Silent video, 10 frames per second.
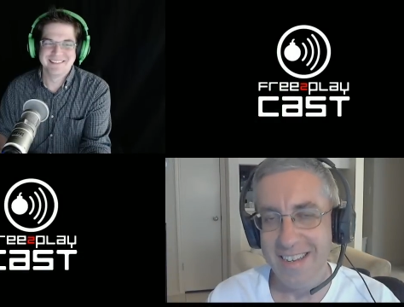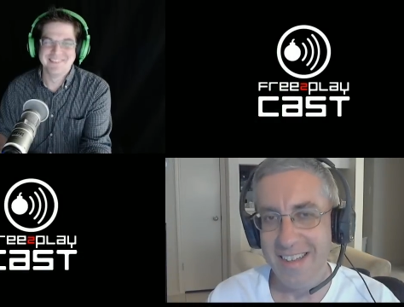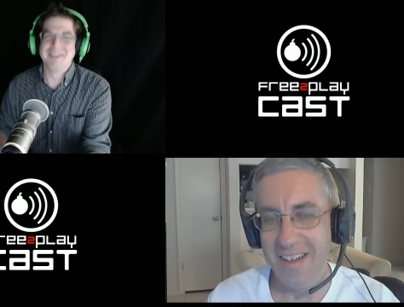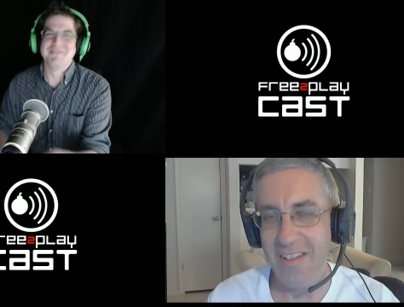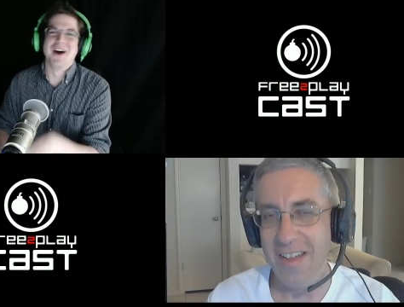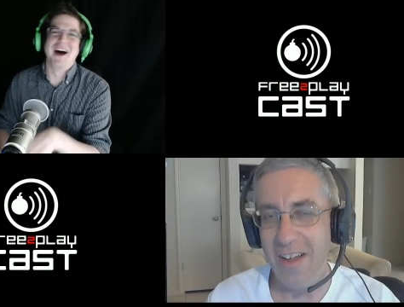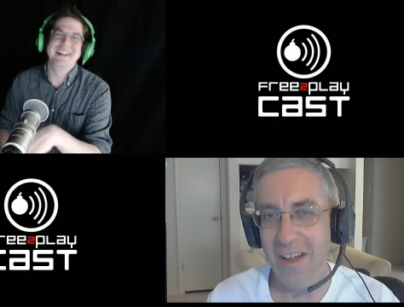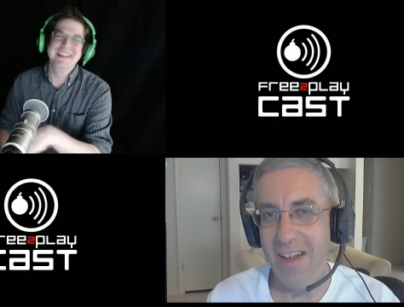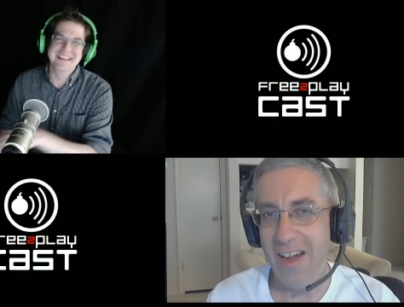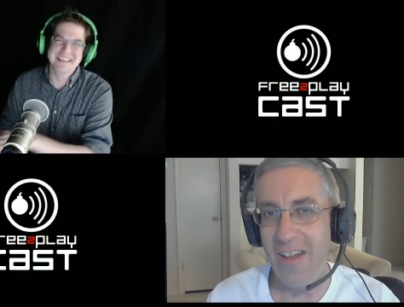Speaker 1: have all
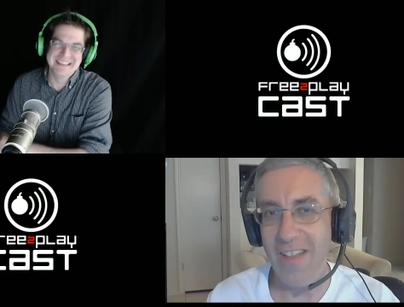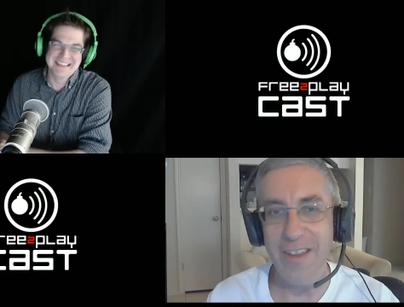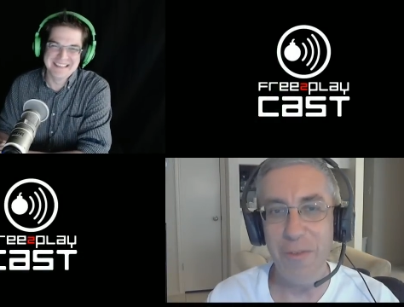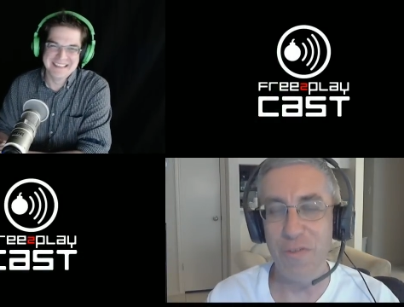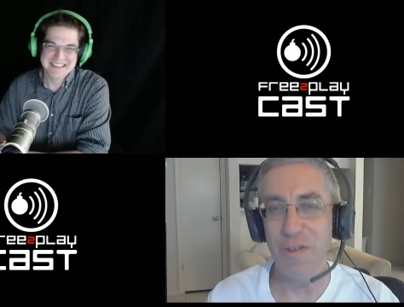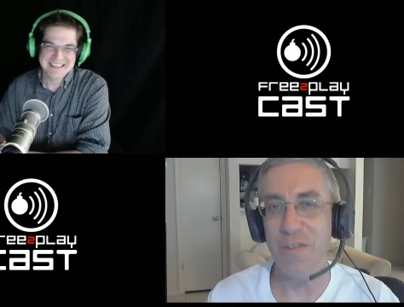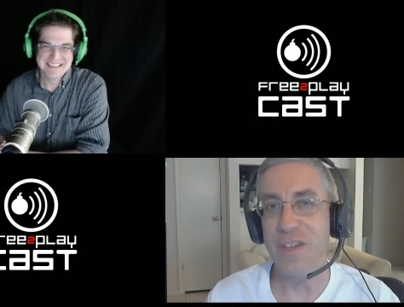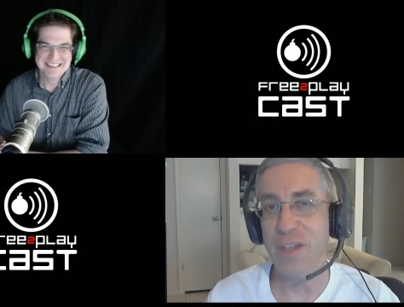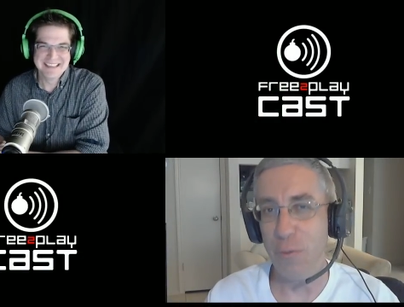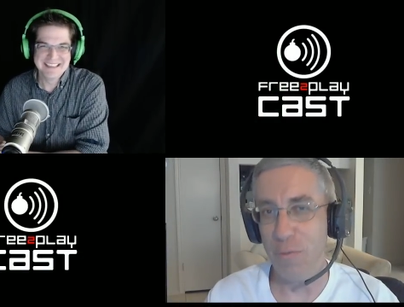not.
Speaker 2: I, all I had to do was look at the
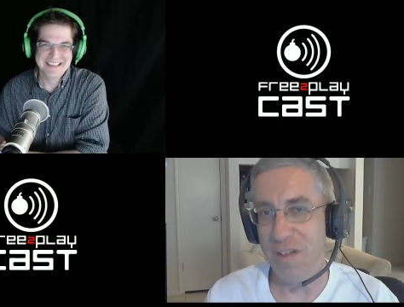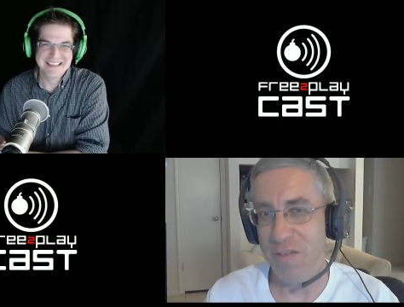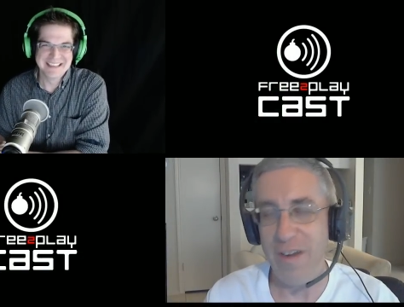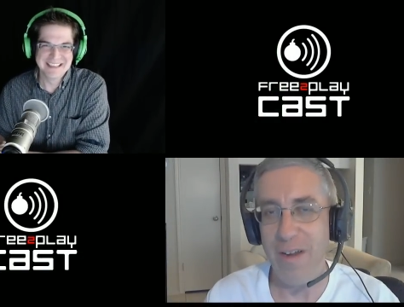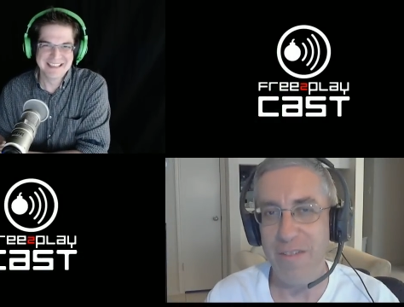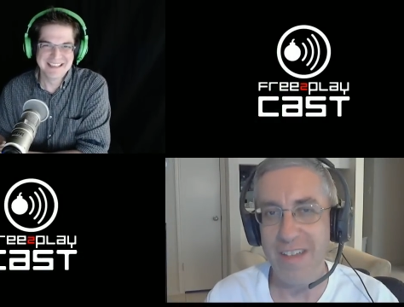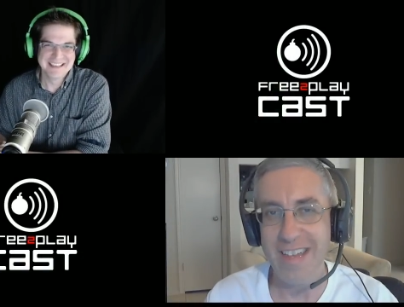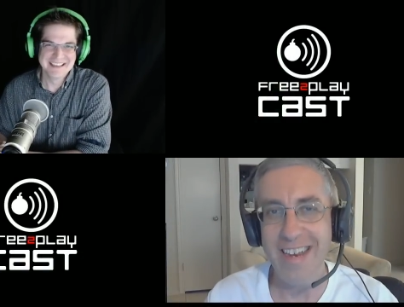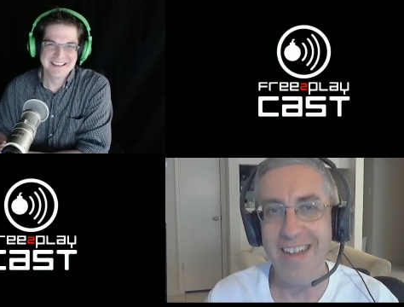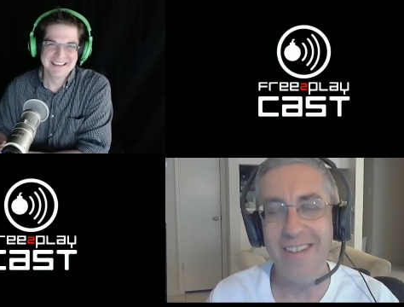queues yesterday, and I was like, you
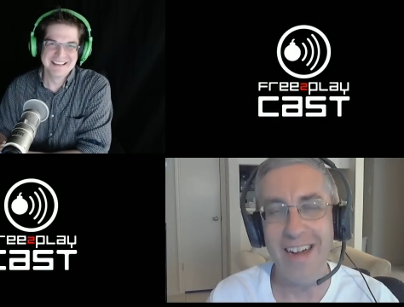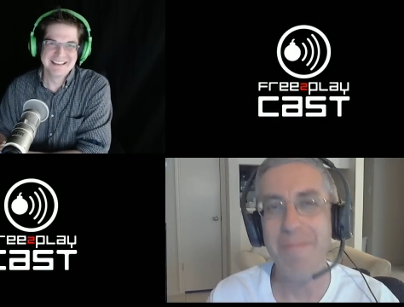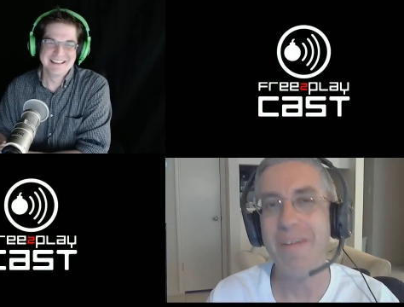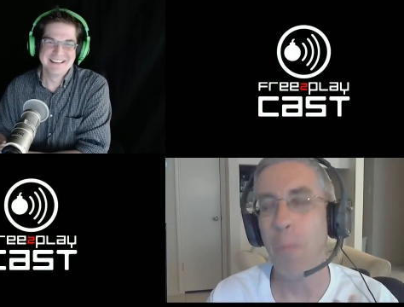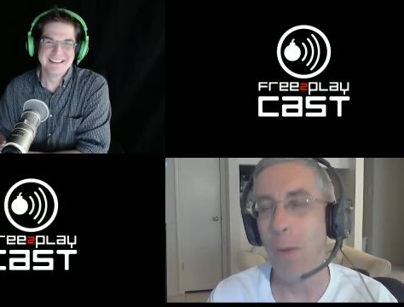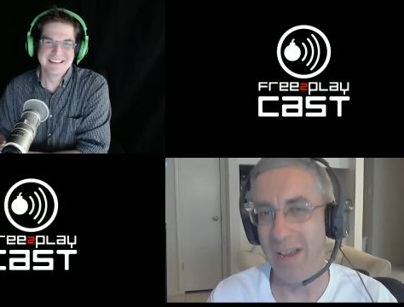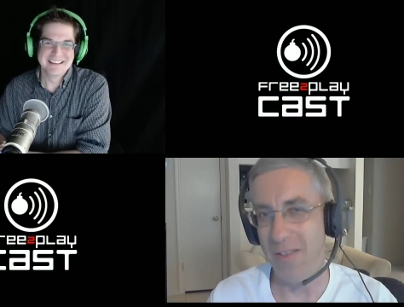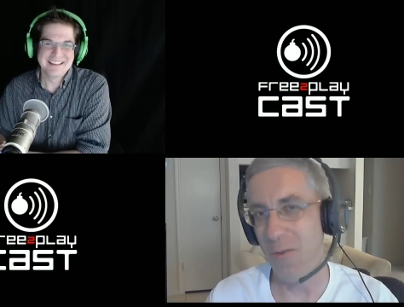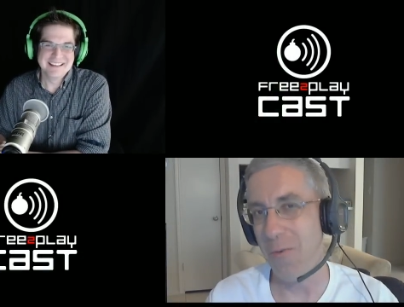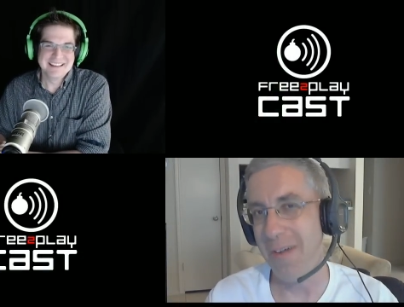know, I'm going to wait a
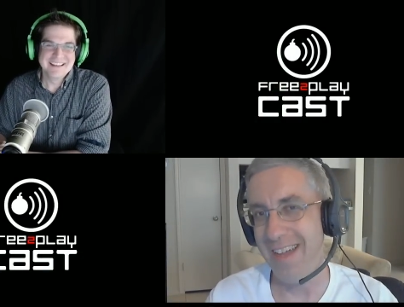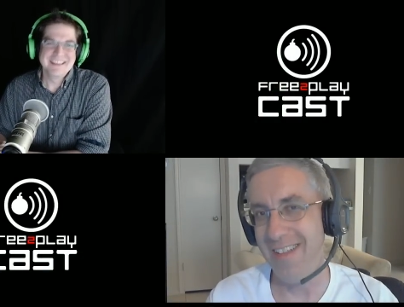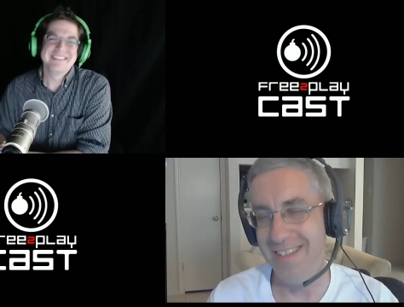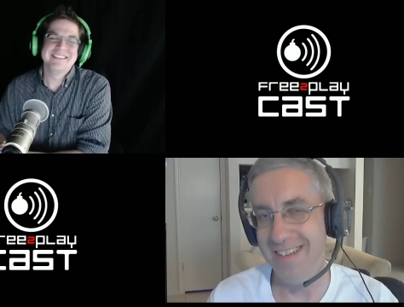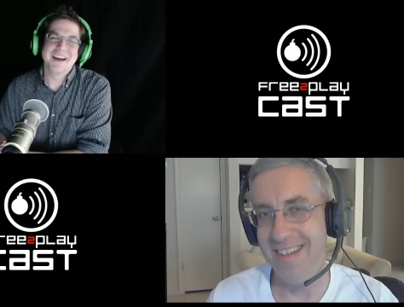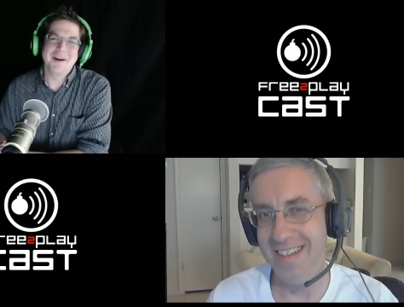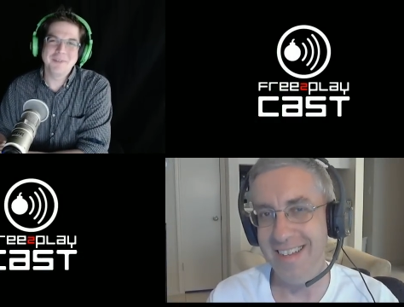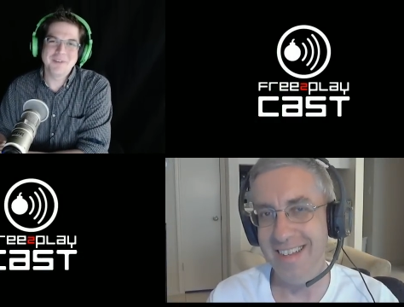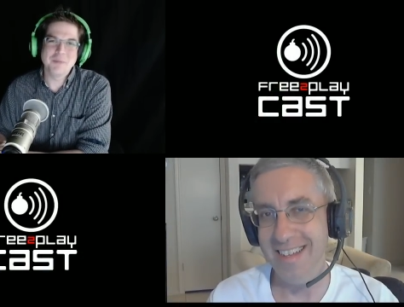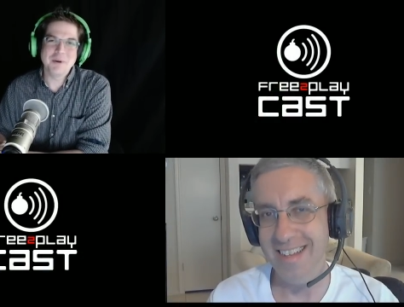little while.
Speaker 1: Yeah, it was a
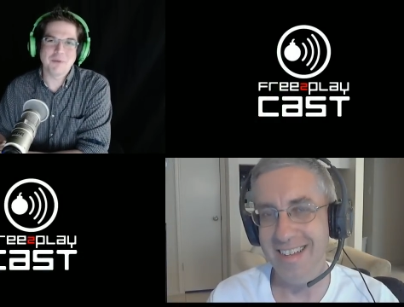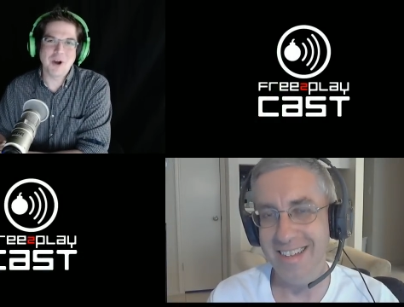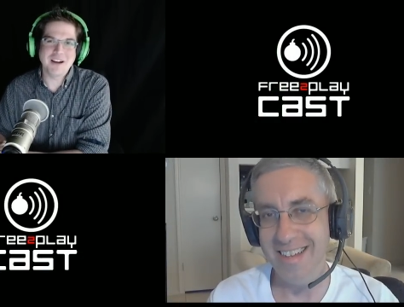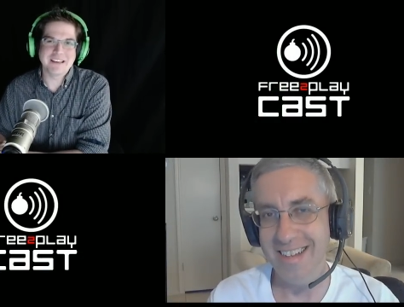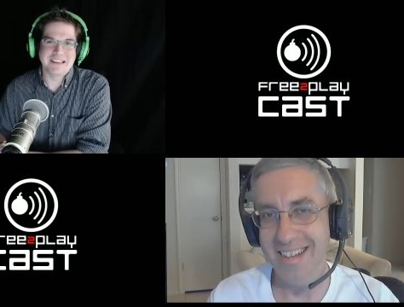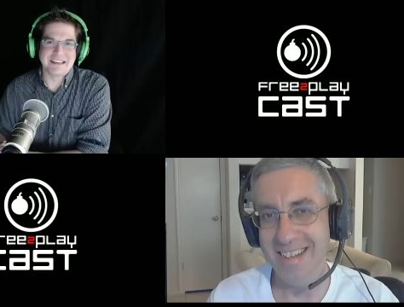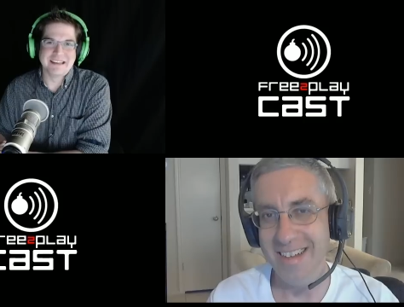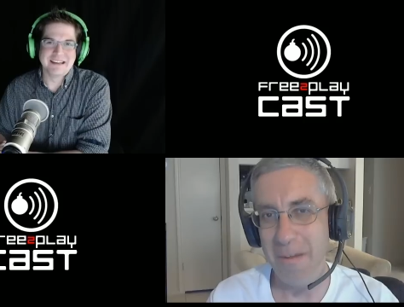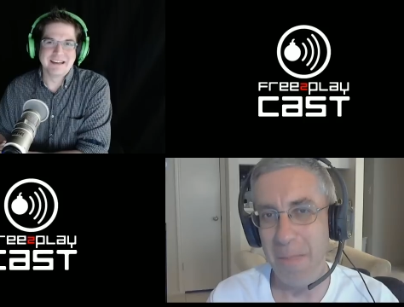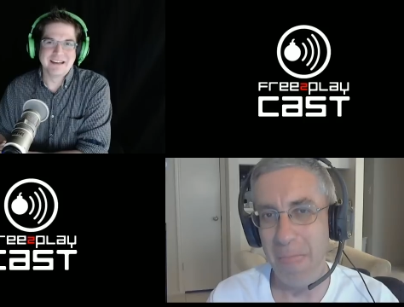bit rocky
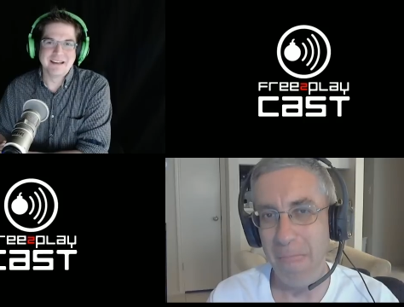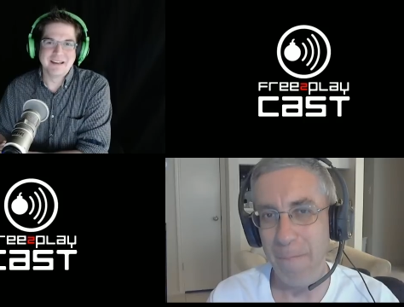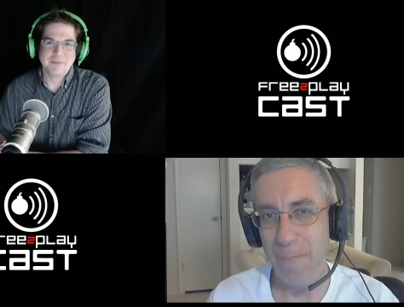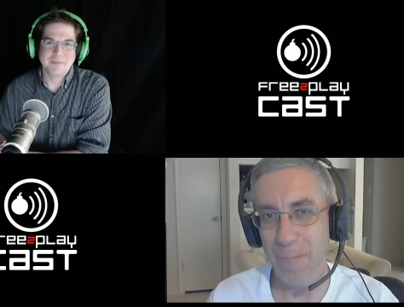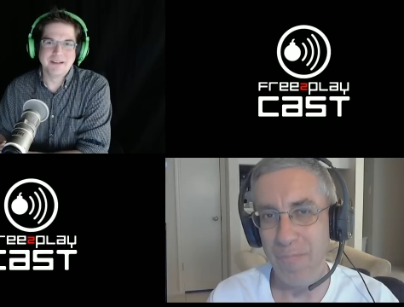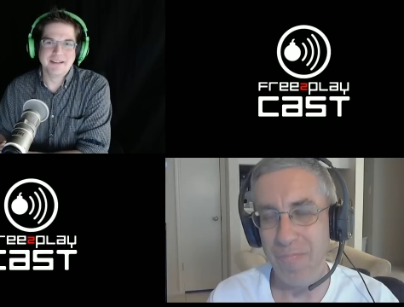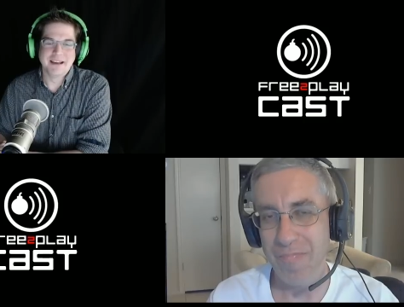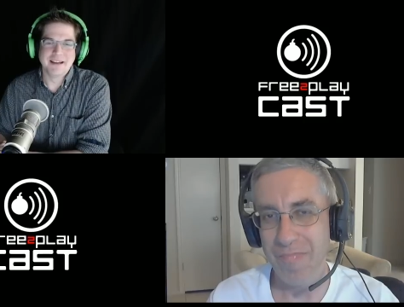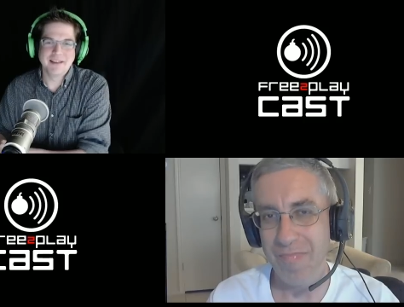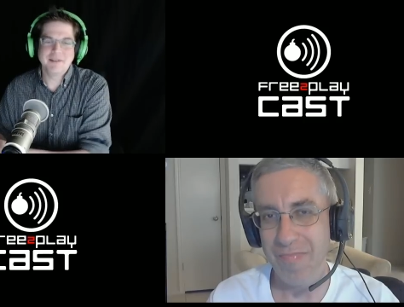uh, at midnight,
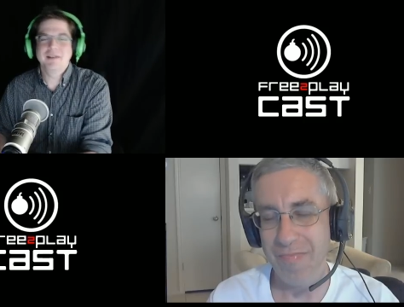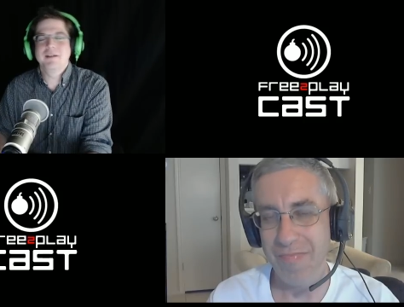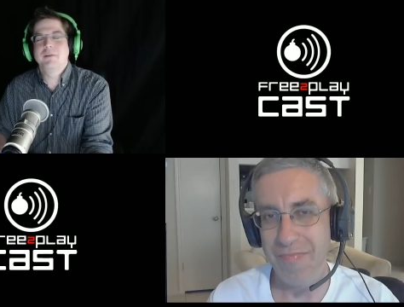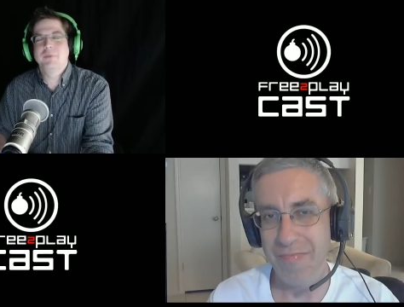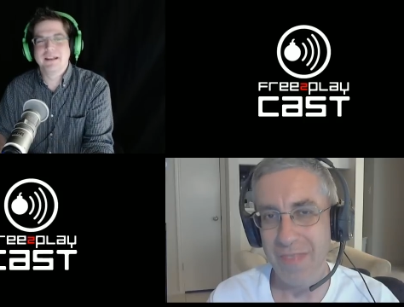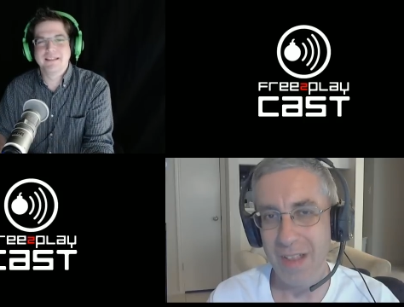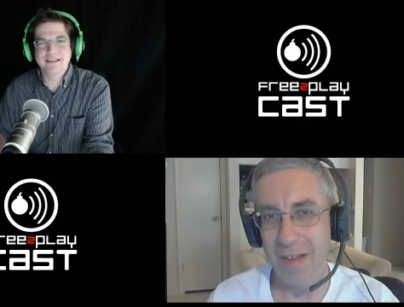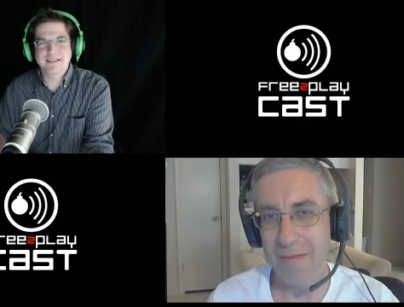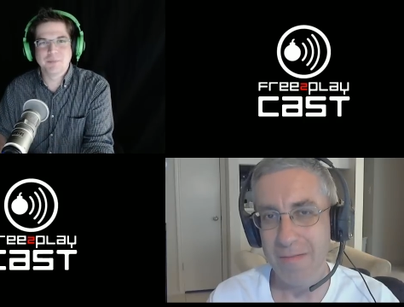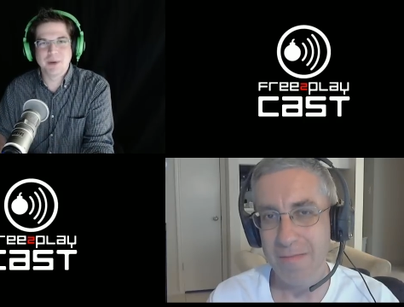and it, we
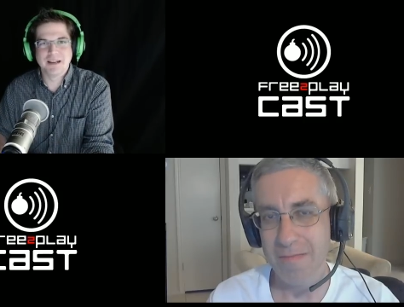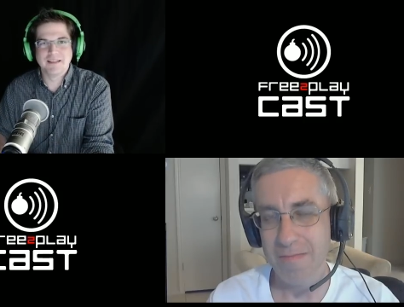anticipated